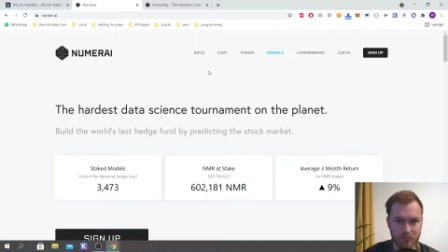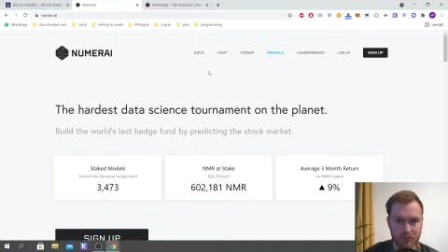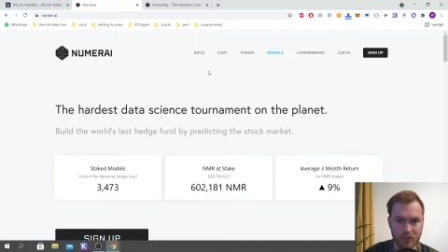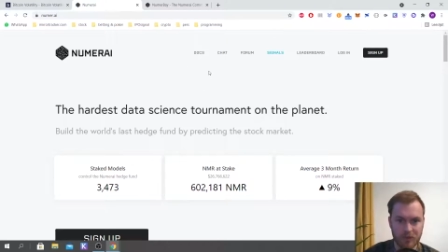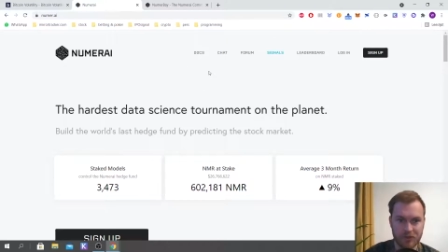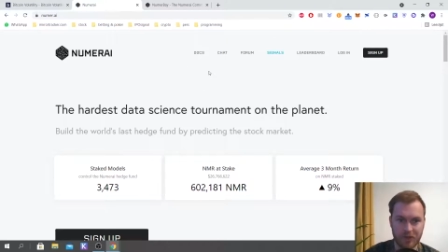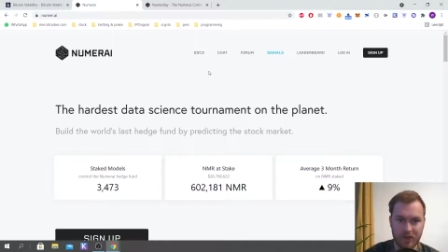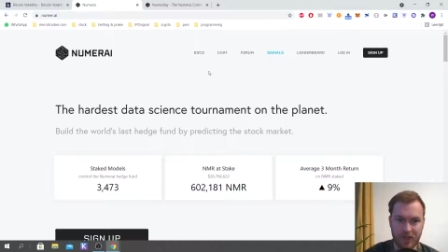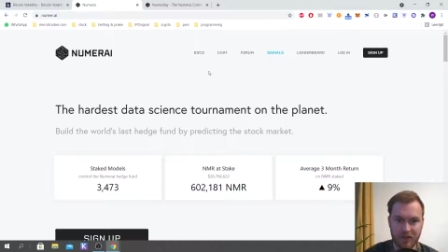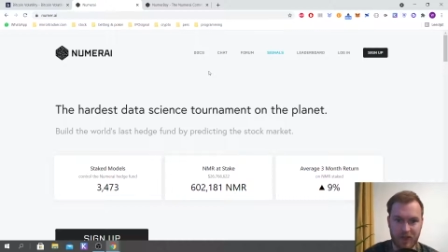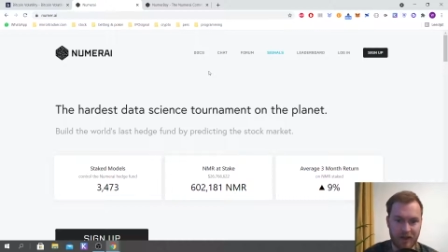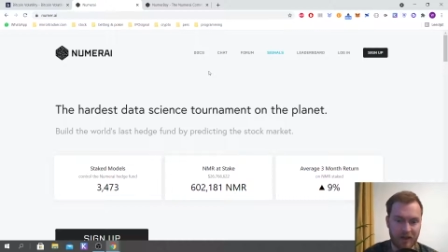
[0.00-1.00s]
So
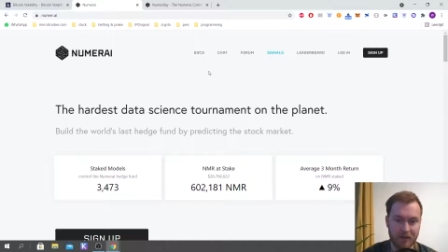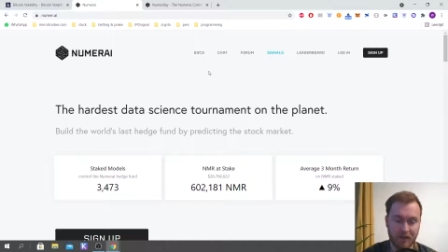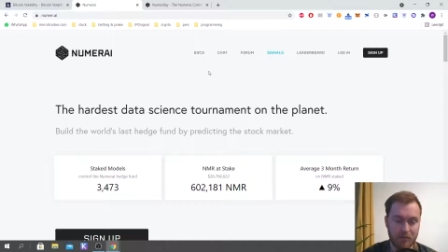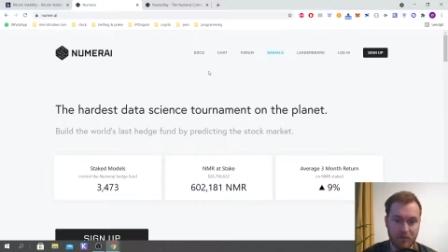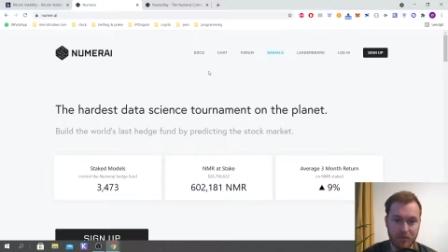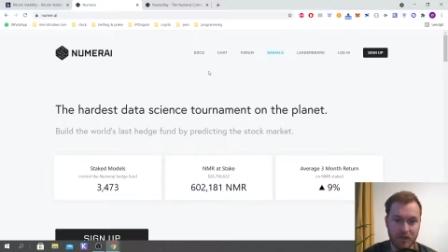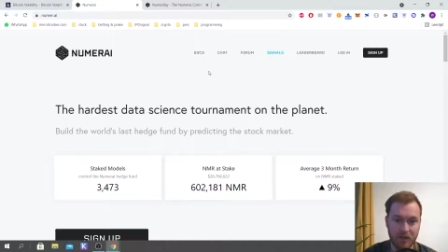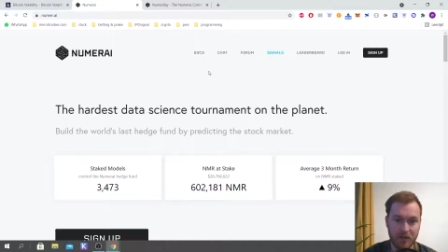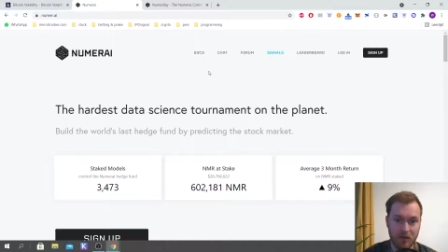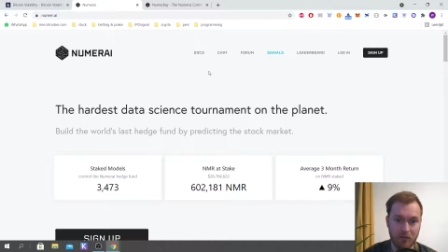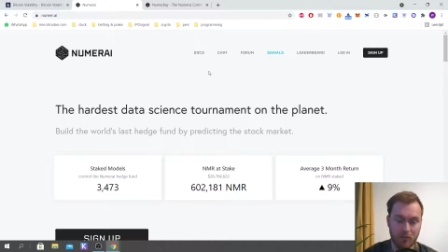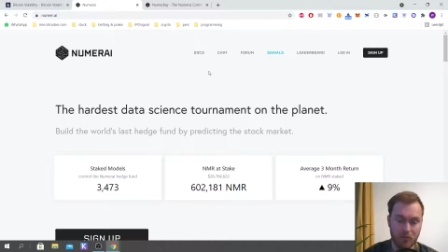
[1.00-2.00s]
that can
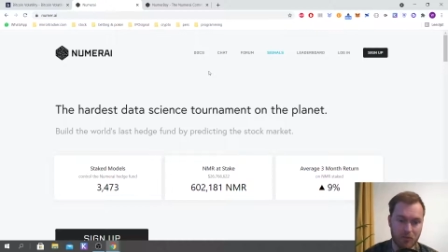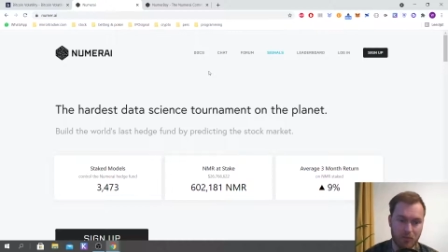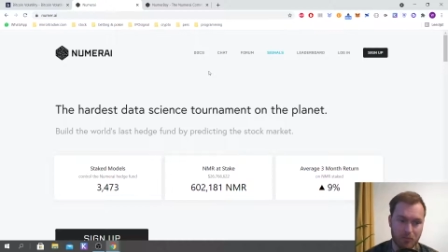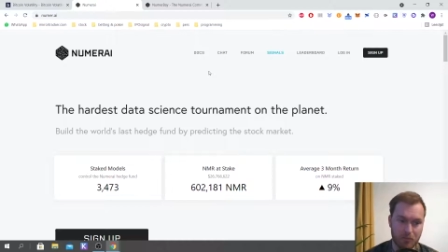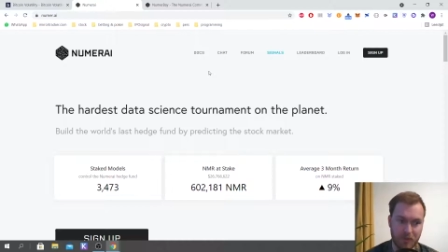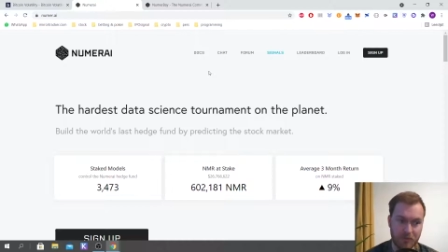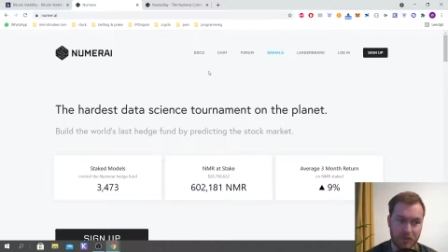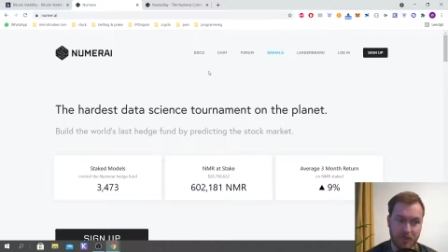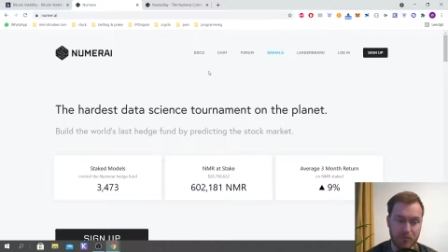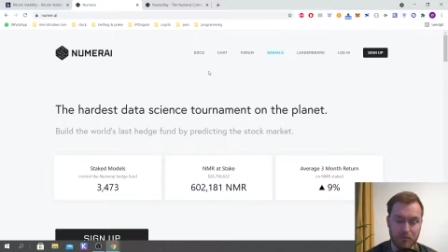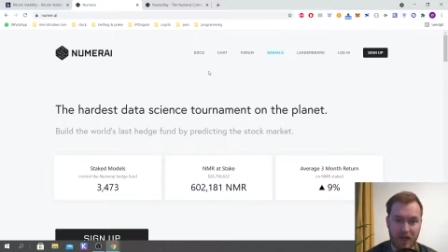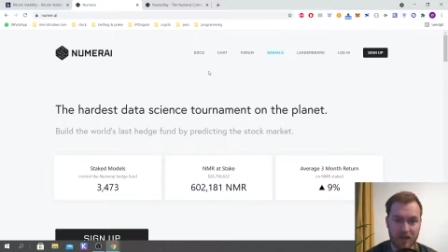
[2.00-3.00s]
be really
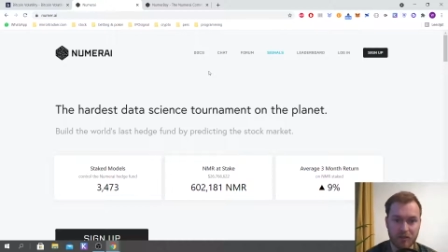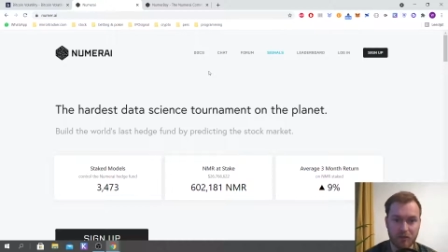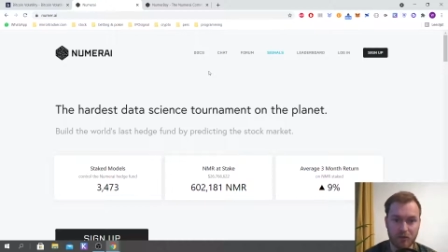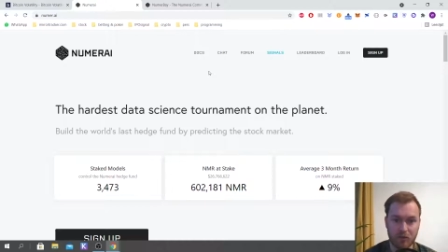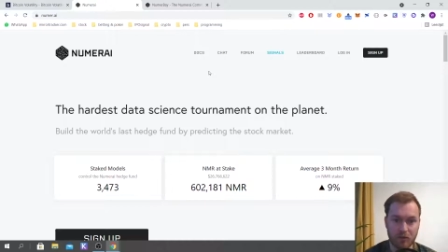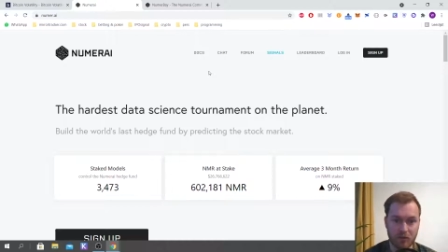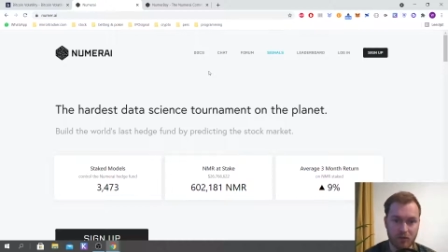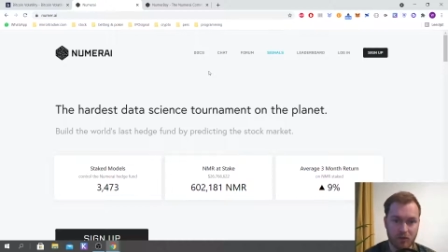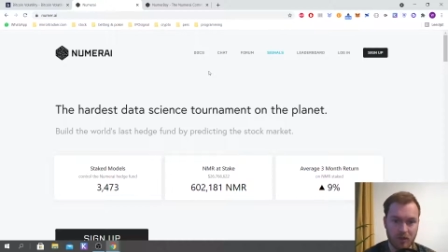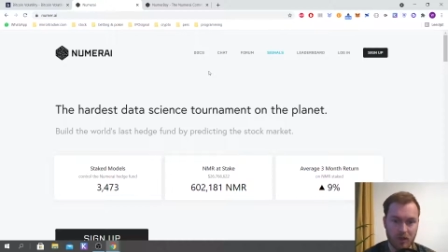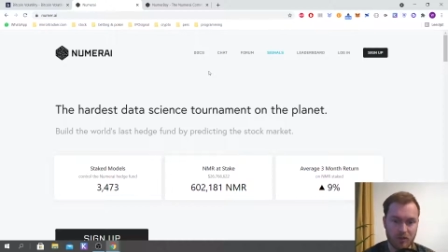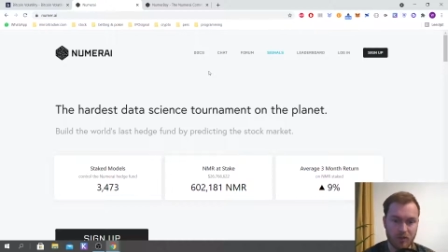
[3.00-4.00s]
practical
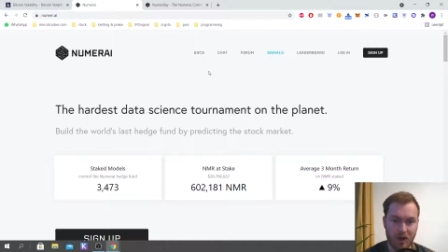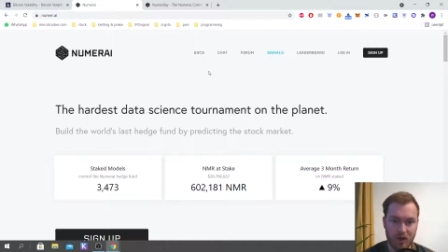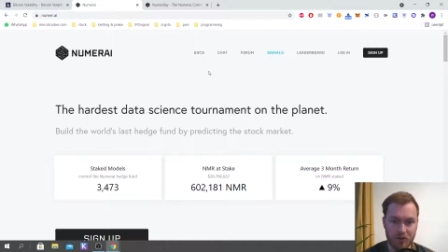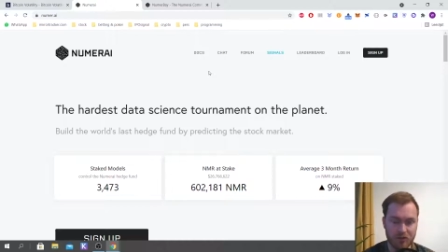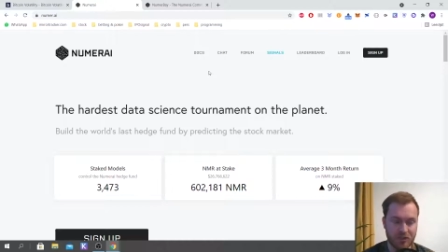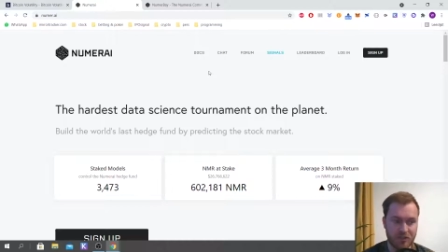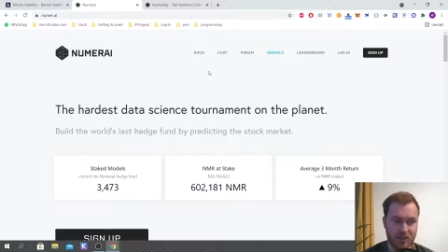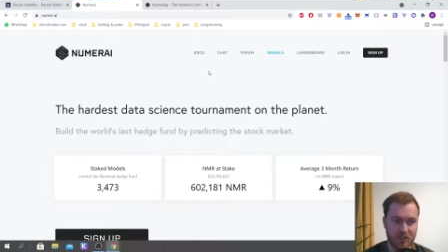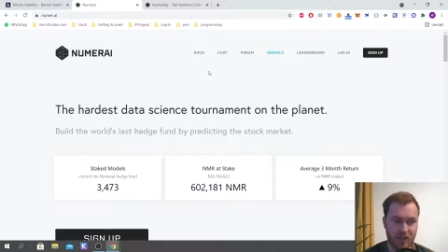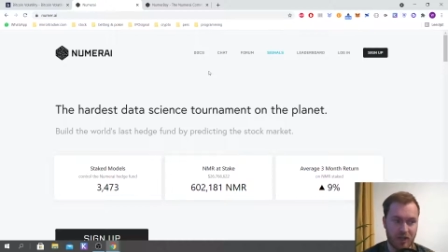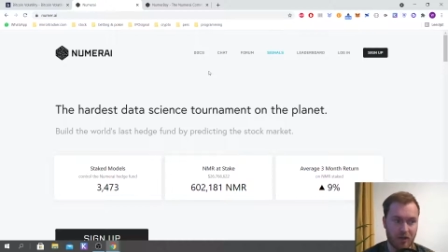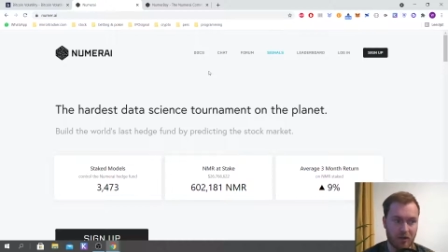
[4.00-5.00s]
as well, such as
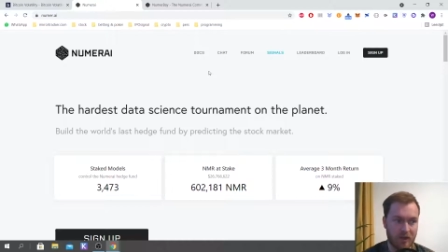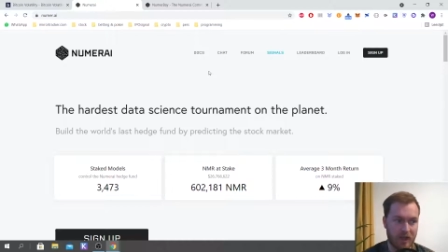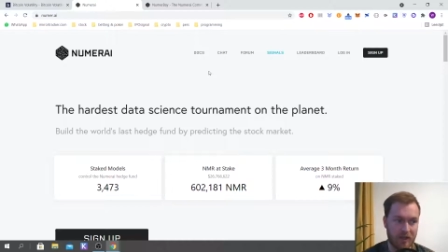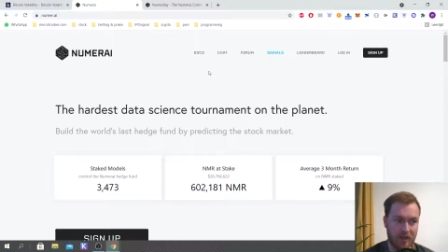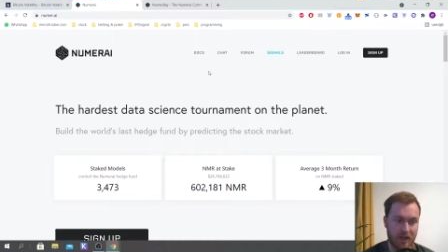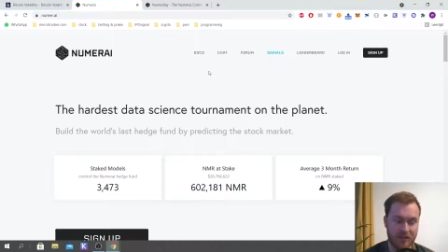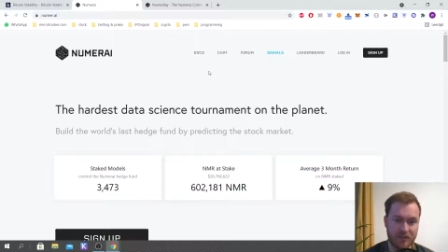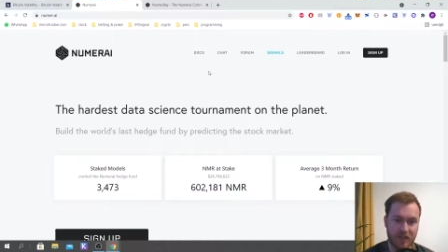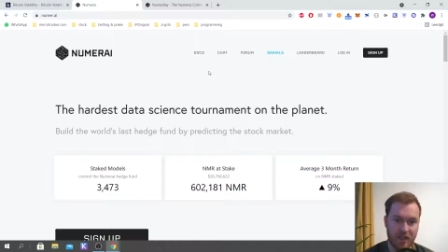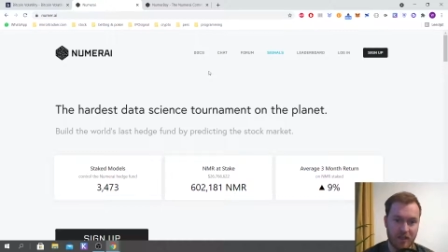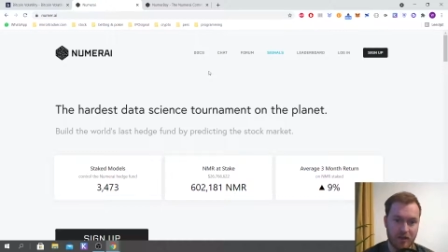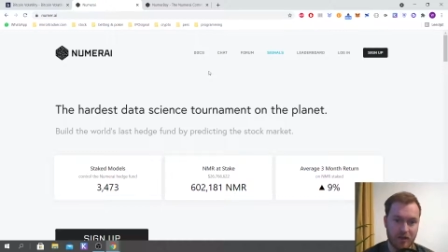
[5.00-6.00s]
like, okay, let's
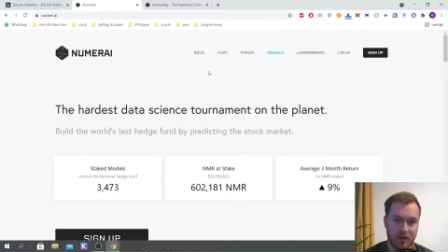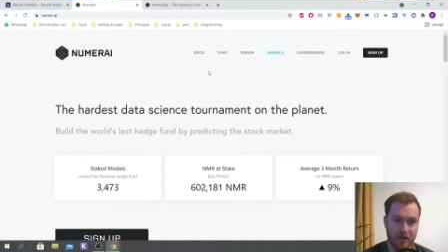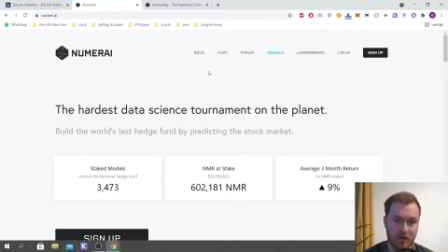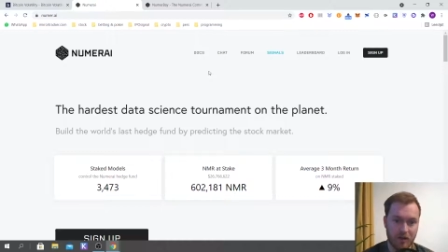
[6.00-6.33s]
say you